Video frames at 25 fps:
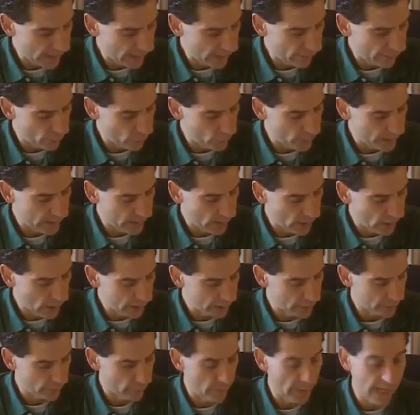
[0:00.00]

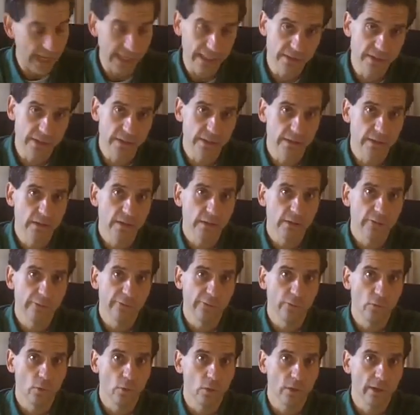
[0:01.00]
$40 rate
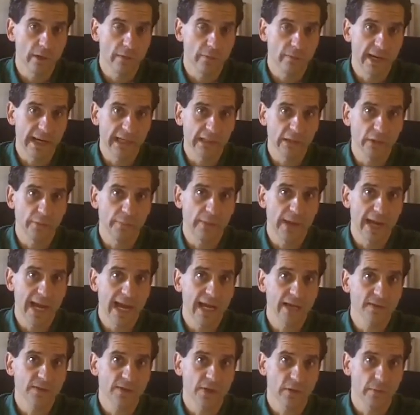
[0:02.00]
for a regular
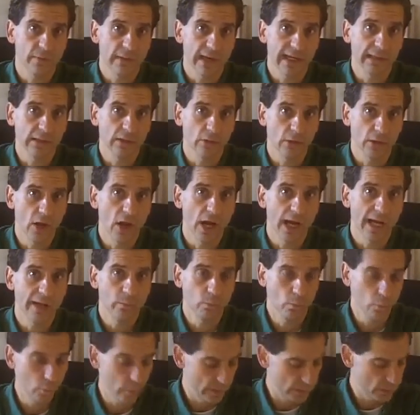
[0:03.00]
pass and a regular
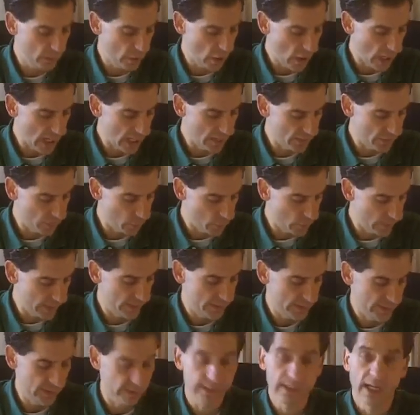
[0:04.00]
lot would cost
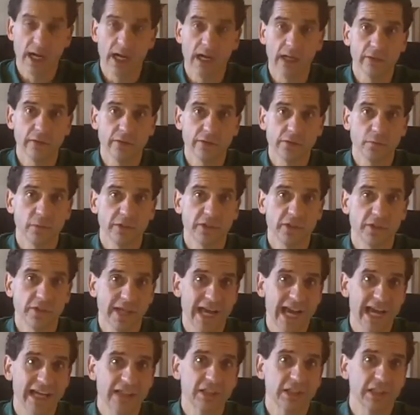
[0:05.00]
$26, which
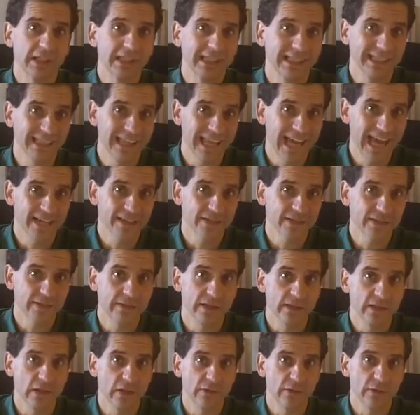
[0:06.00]
is actually less
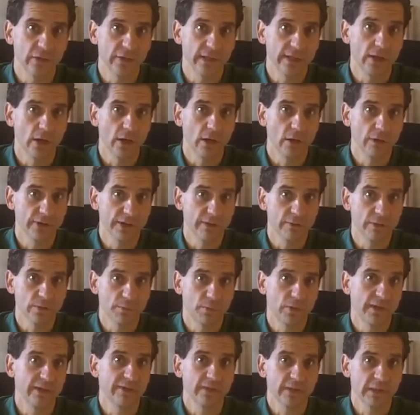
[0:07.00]
than the $30 that
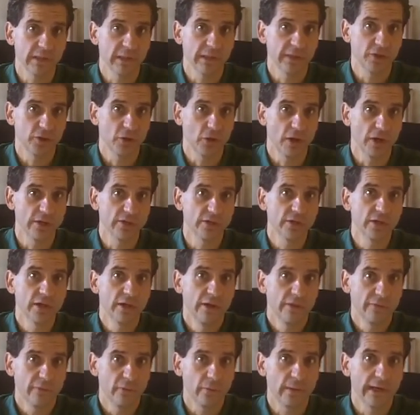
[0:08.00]
was previously charged
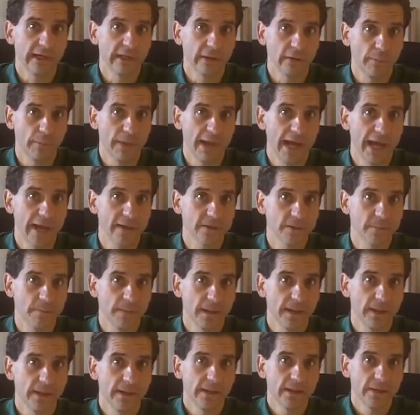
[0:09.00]
for a regular pass.
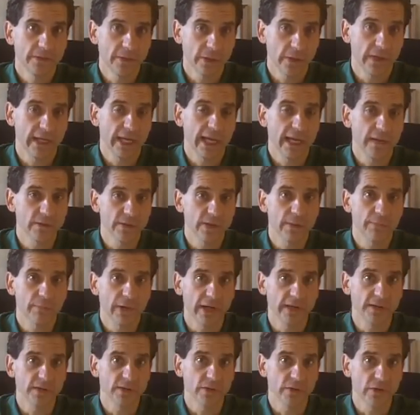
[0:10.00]
So again, some
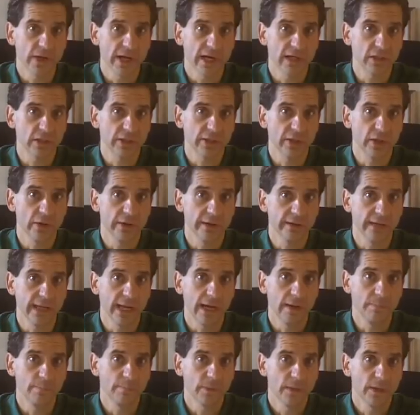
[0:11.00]
prices are actually going
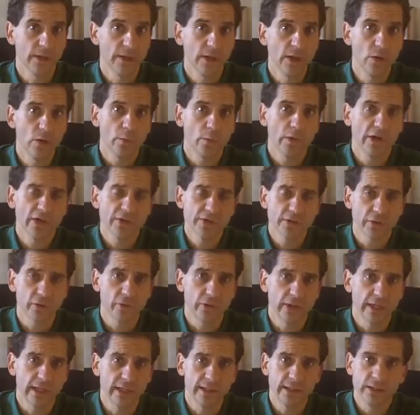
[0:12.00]
down. We
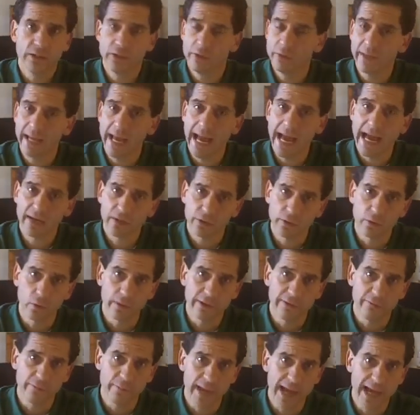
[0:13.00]
also created a new
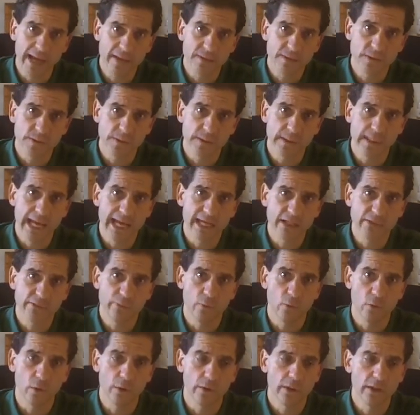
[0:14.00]
category of passes, and that's
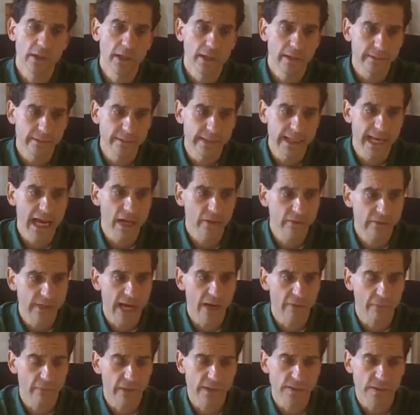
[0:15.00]
for
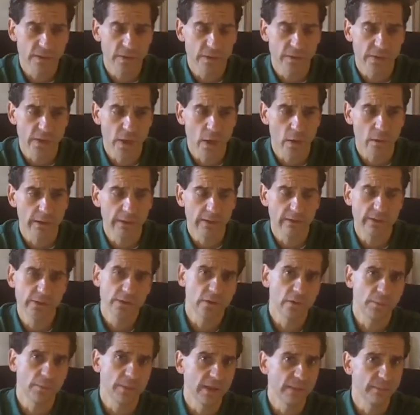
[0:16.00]
downtown residents only.
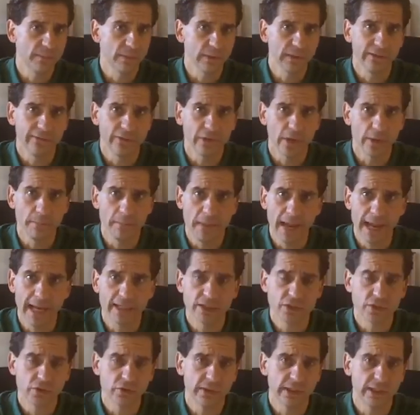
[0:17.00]
These are the people living on
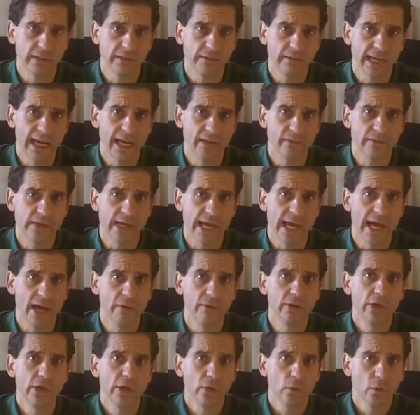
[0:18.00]
Main Street in
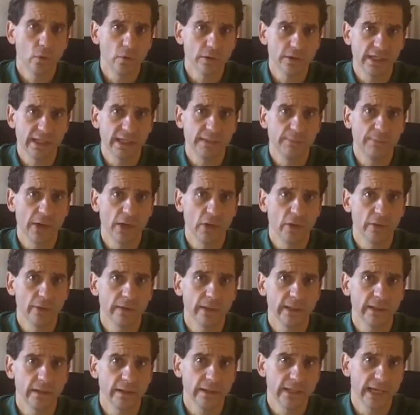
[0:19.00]
downtown, or
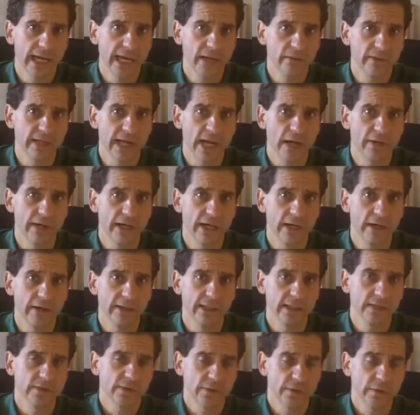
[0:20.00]
Depot in the downtown
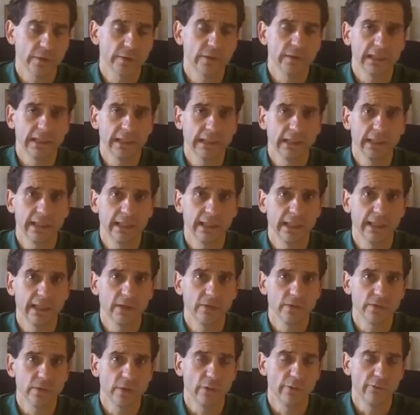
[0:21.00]
area, and certainly
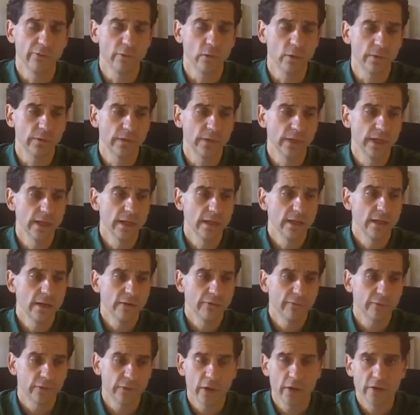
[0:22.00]
Ligonier and so forth.
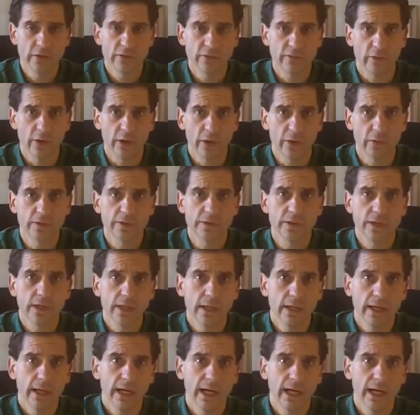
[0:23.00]
For those folks,